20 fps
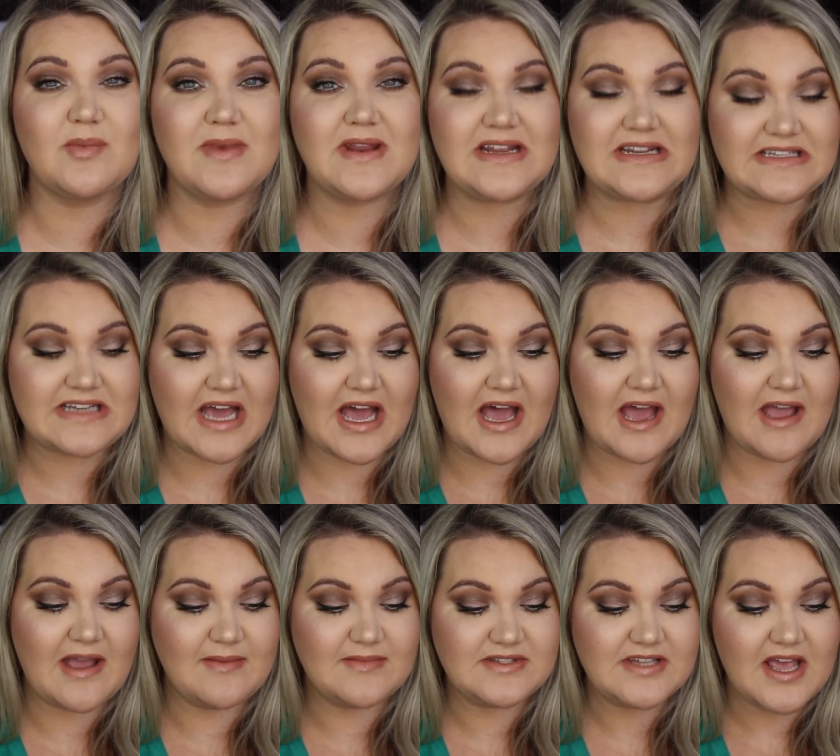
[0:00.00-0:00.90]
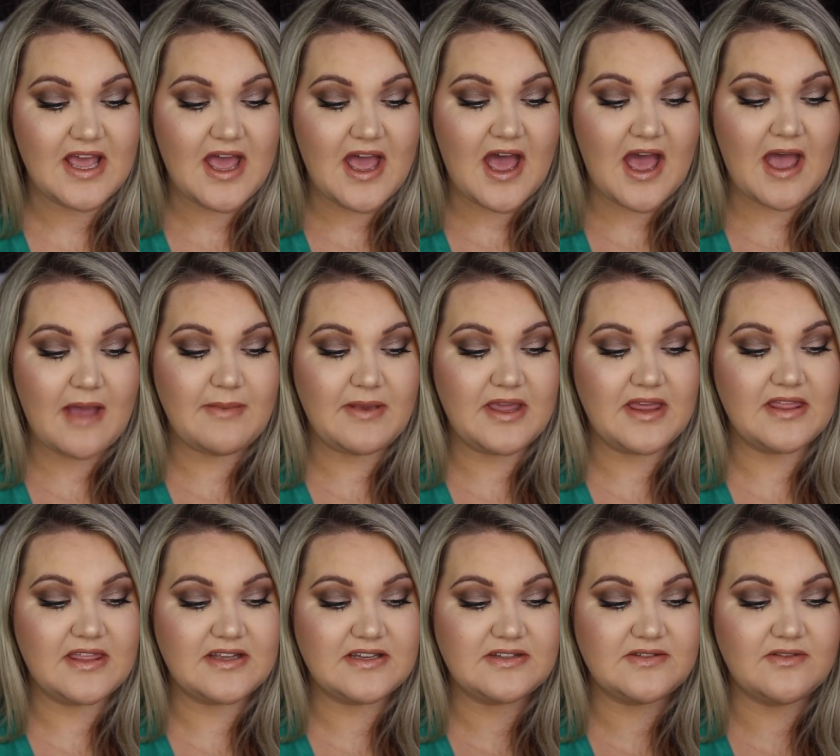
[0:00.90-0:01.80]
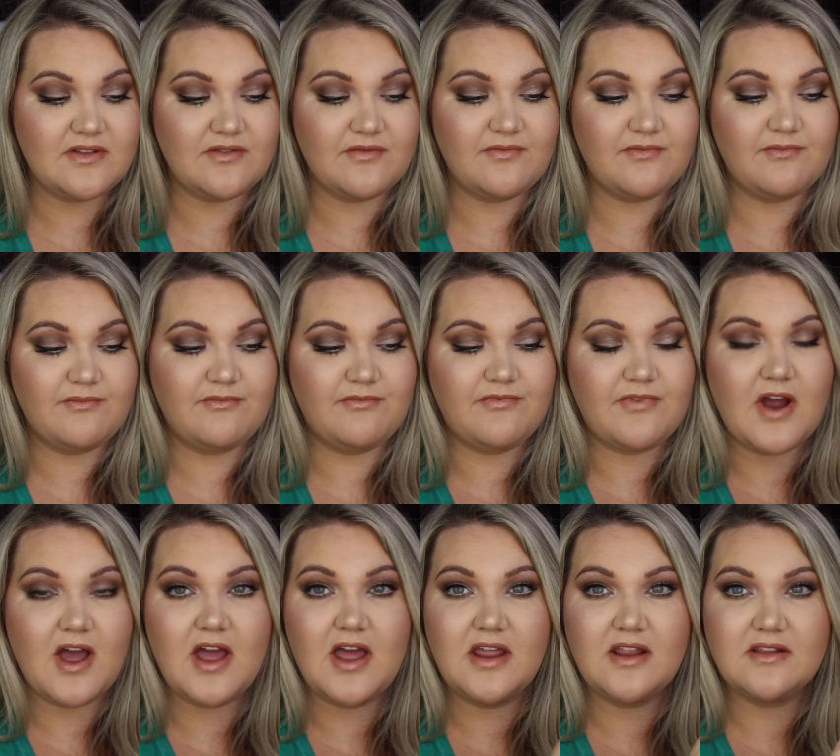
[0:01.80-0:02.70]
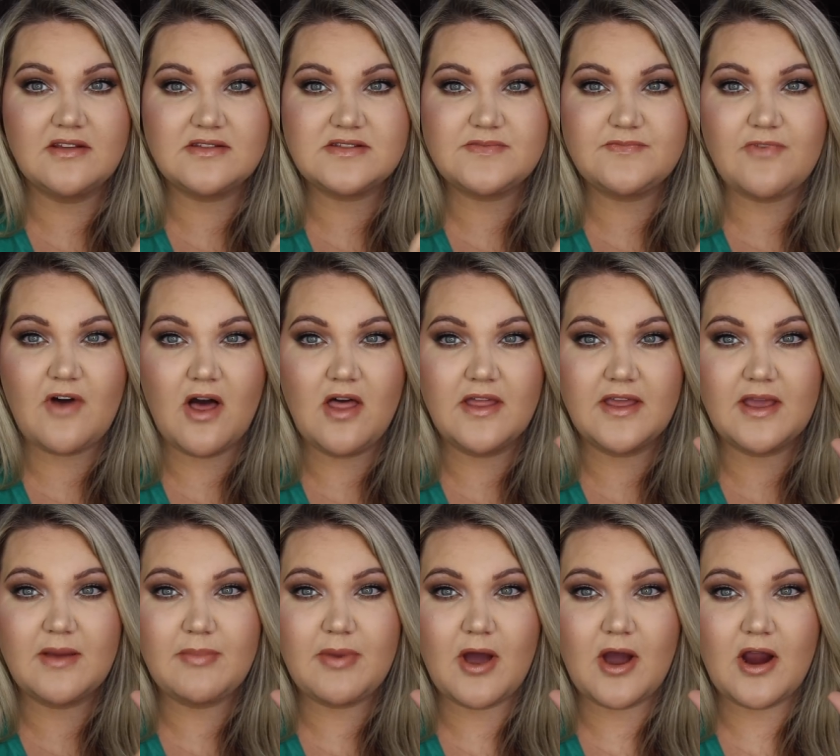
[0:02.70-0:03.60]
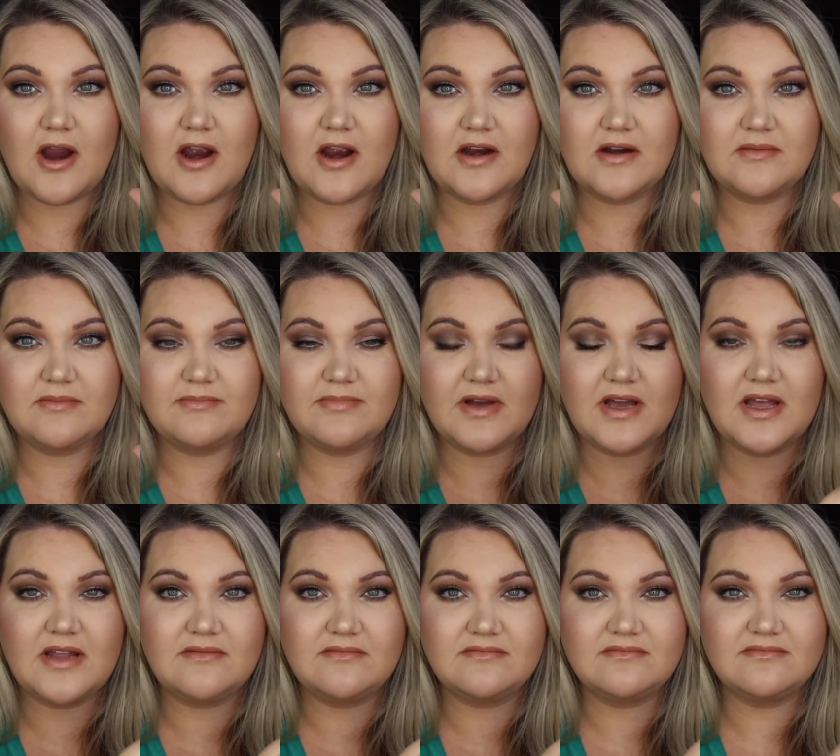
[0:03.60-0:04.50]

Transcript: many times. I mean, the, the front is falling apart, but